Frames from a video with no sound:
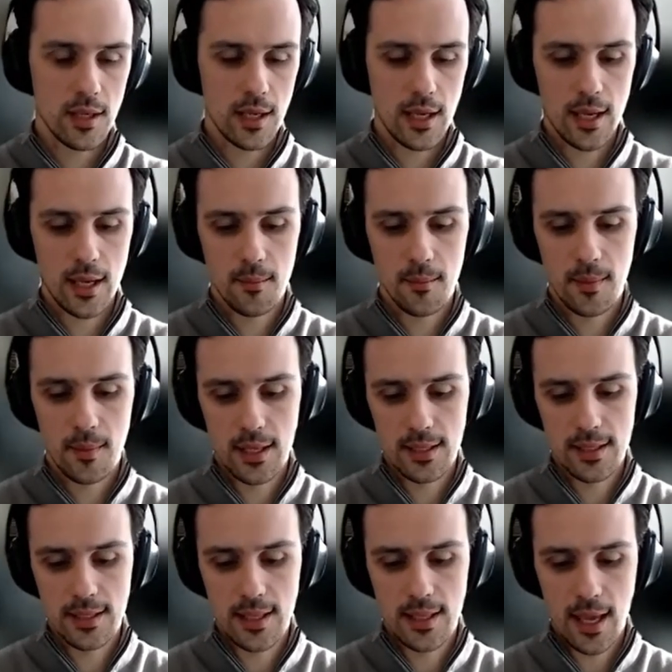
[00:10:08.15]
um,
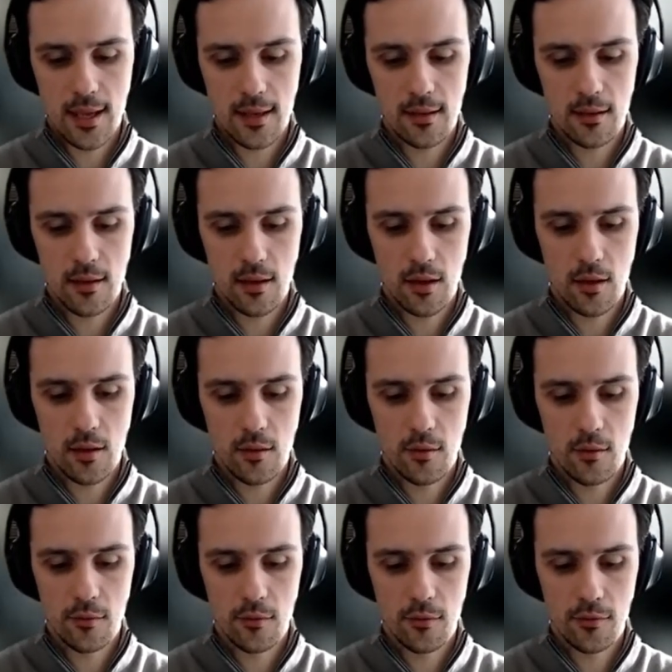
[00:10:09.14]
is that
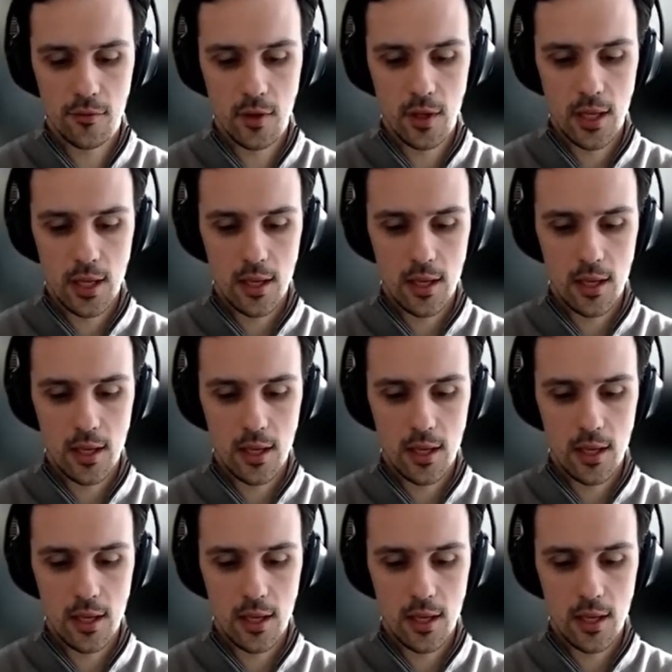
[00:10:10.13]
of